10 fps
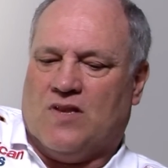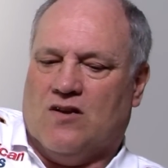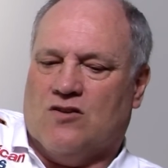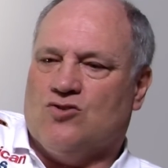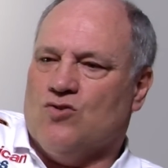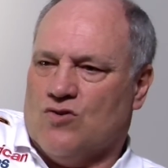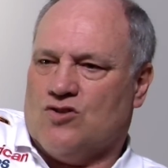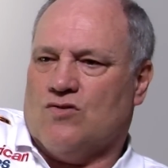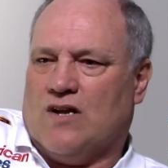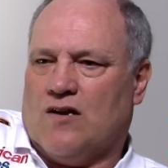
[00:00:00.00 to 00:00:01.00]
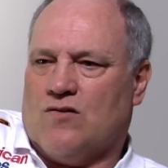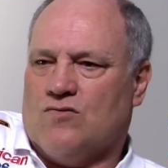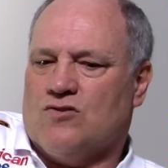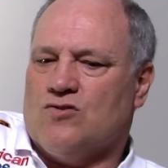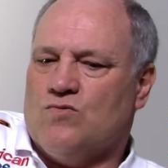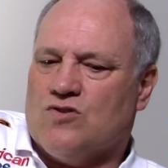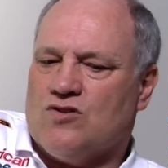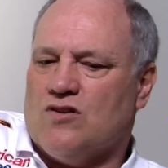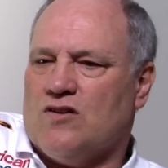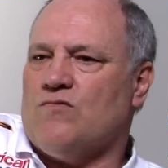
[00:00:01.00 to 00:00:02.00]
Uh, Giorgio who
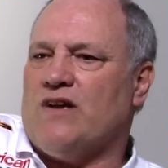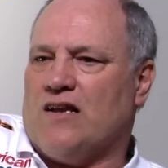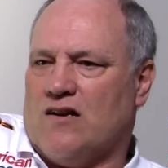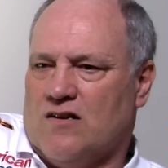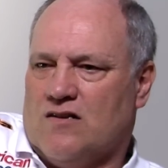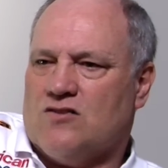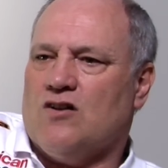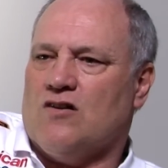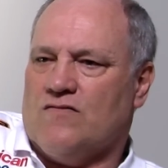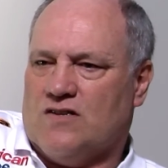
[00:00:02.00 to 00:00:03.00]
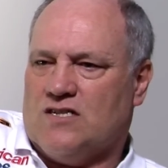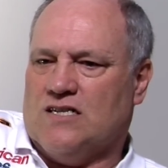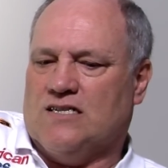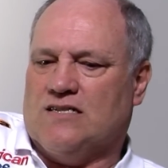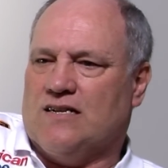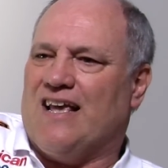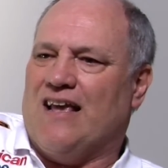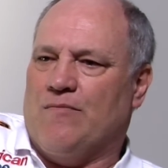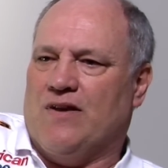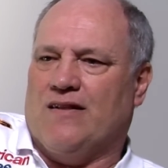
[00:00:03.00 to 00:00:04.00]
was not a regular start of the season,
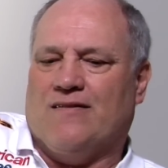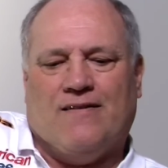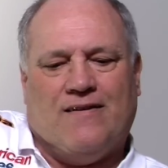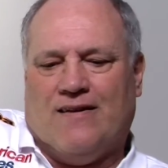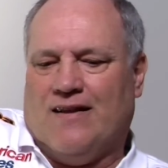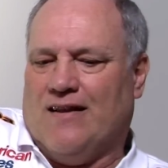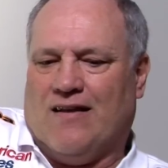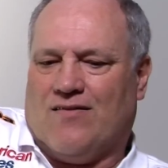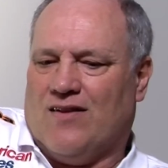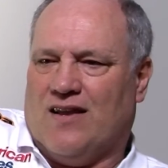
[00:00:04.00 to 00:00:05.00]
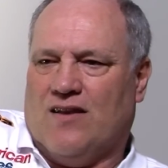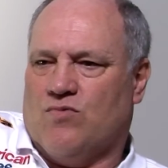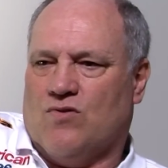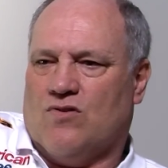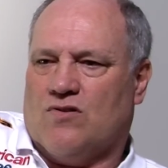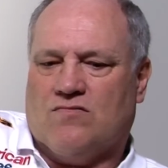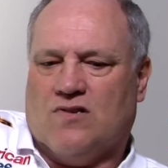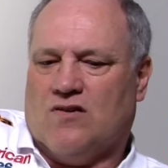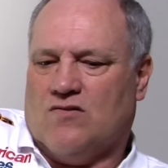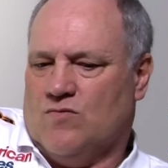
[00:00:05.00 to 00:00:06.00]
came in. And I think he brought,
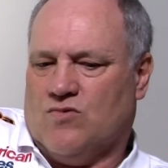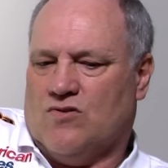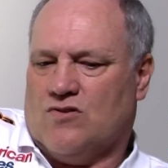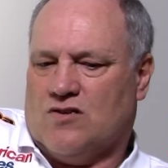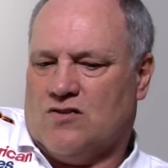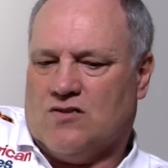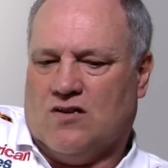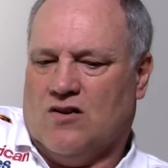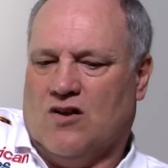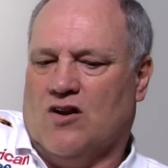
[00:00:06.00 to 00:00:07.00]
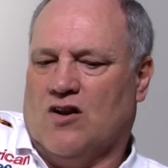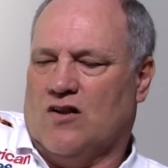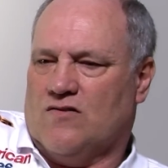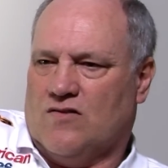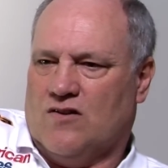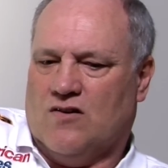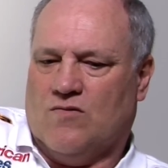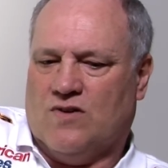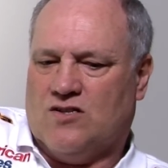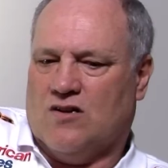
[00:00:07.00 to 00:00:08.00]
you know, he brought us a, a lot. You know,
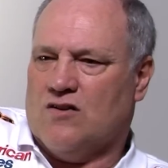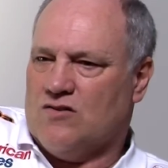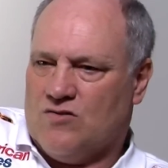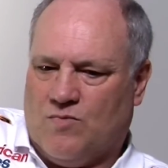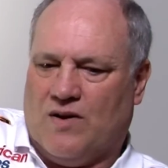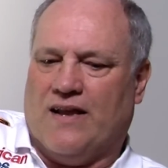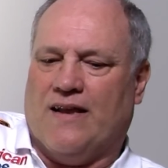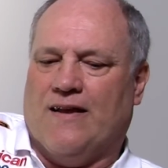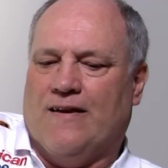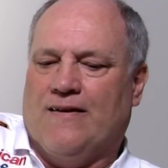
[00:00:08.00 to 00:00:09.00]
we started to play